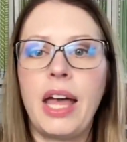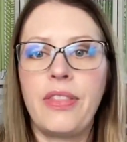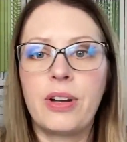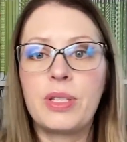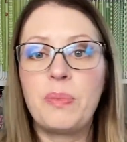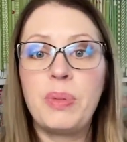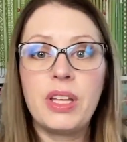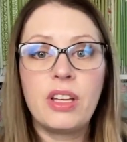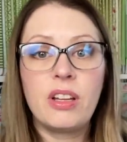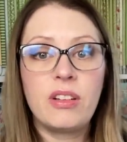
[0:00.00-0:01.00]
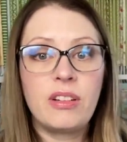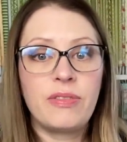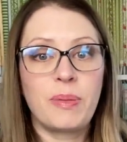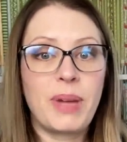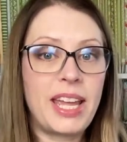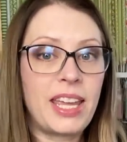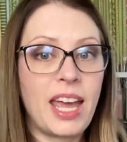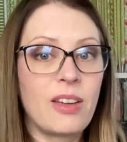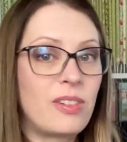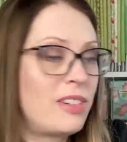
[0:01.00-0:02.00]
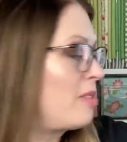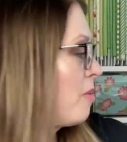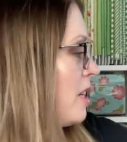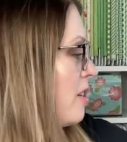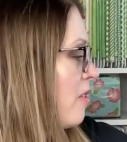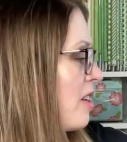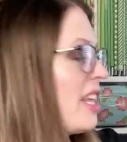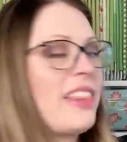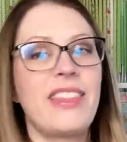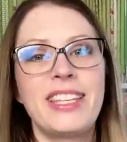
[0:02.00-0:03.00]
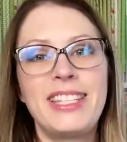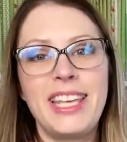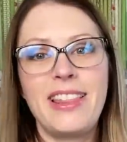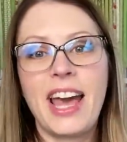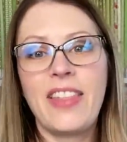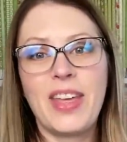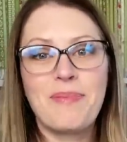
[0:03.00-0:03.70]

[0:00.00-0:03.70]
There's a bill from my accountant. We don't need to see that.